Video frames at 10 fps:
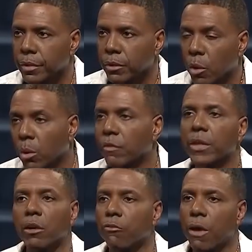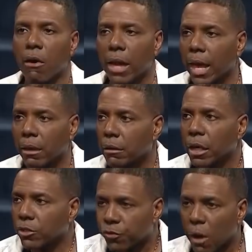Well, what if they don't fall out?
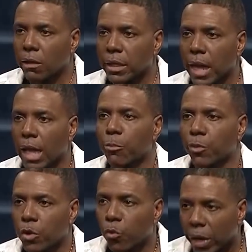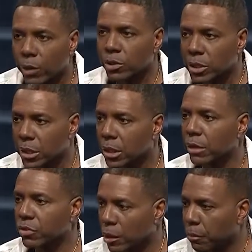Is falling out a prerequisite
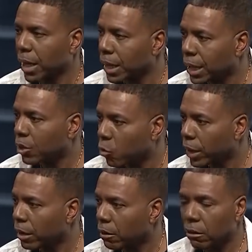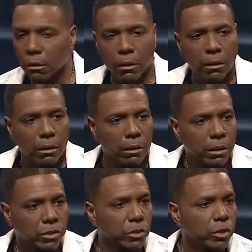of somebody getting well?
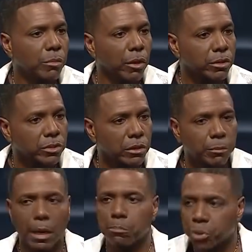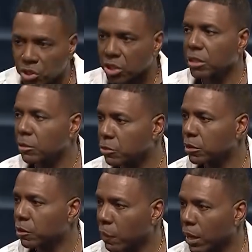And so you're more concerned about pushing them to
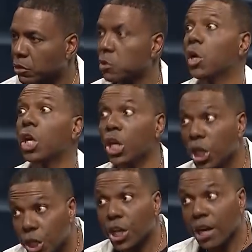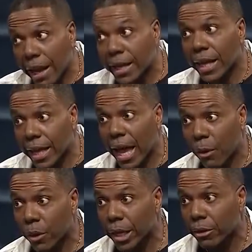the ground so it looked like they
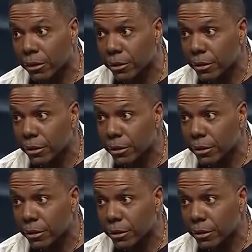got well?